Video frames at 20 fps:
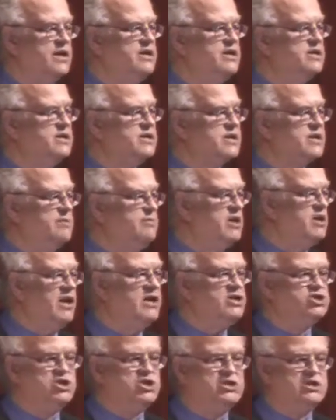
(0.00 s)
in
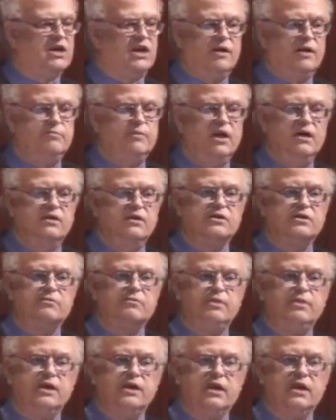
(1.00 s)
simulation time that are
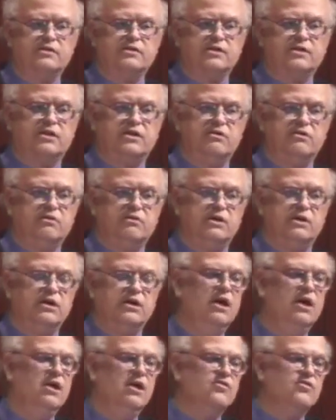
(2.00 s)
being executed.
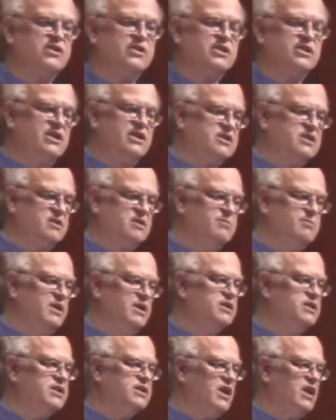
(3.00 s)
The system
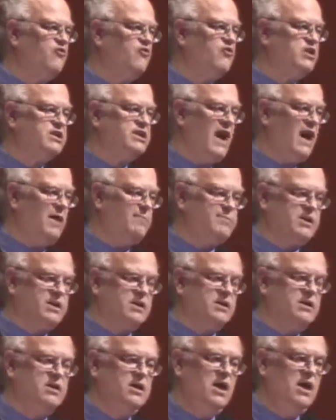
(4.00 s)
is
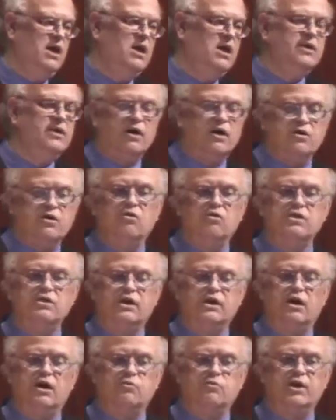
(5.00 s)
self-adapting. Not
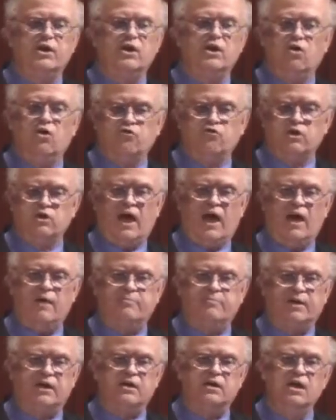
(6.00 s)
only are we
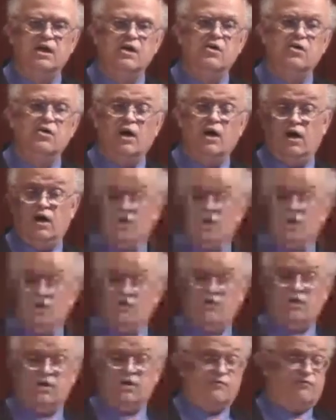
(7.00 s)
overlapping
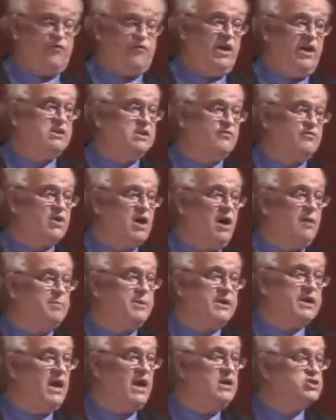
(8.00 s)
a phase of
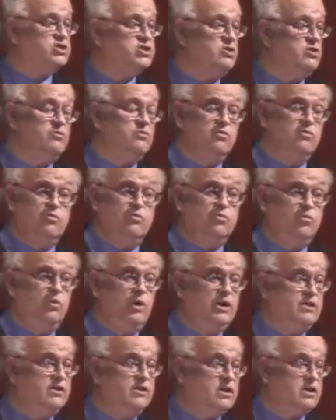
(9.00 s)
computation
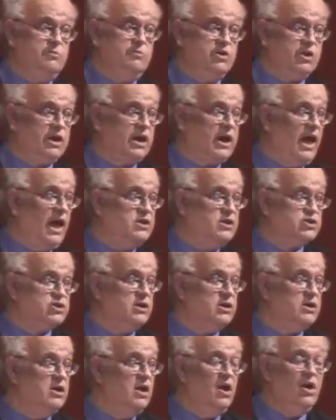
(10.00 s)
with
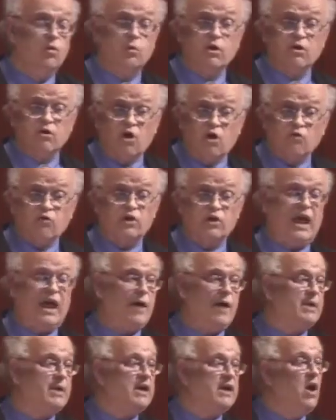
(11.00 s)
communication, we're
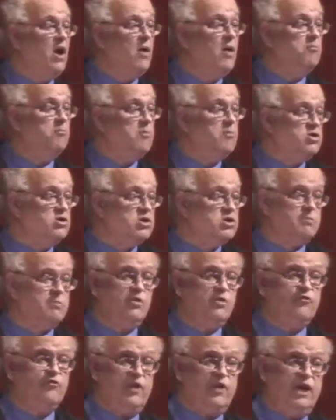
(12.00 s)
overlapping
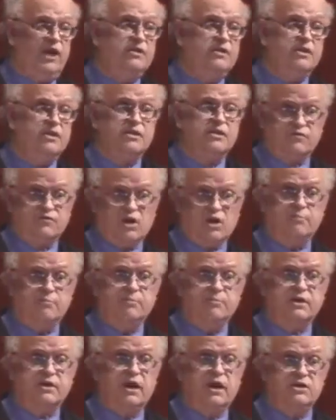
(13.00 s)
multiple phases of
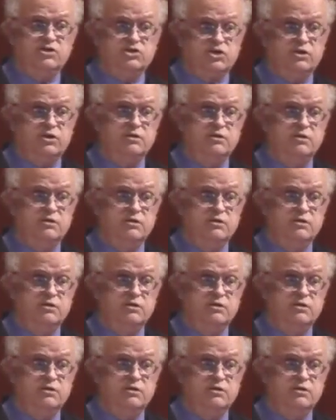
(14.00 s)
computation.